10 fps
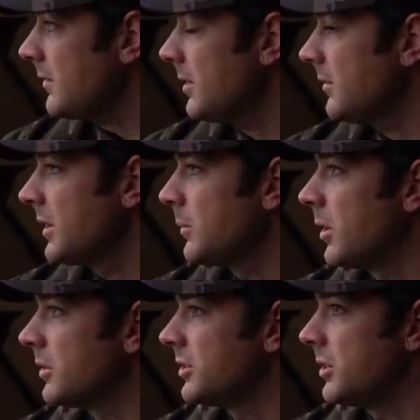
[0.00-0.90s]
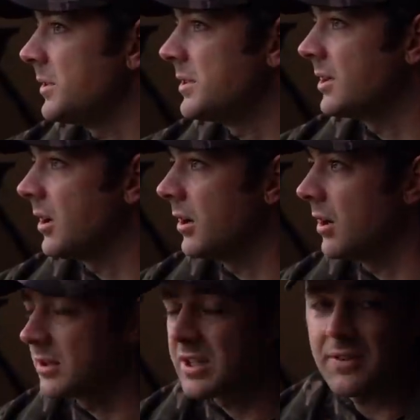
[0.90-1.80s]
I think what I'll do is
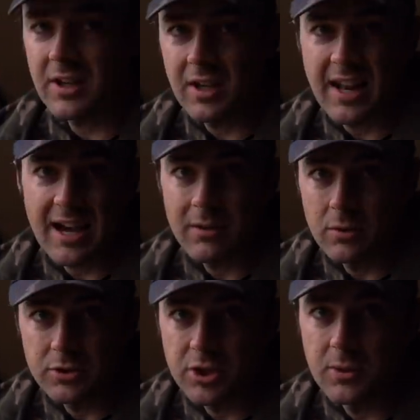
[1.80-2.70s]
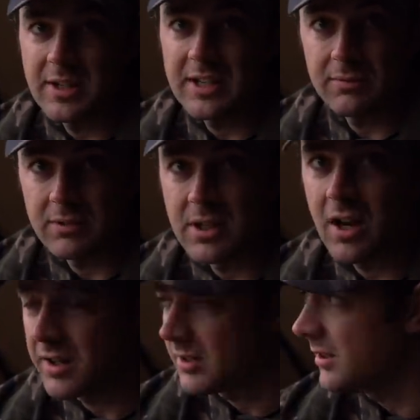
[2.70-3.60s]
I'll give it an hour or two here
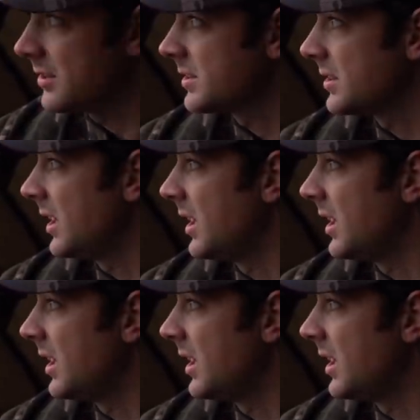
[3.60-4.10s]
regardless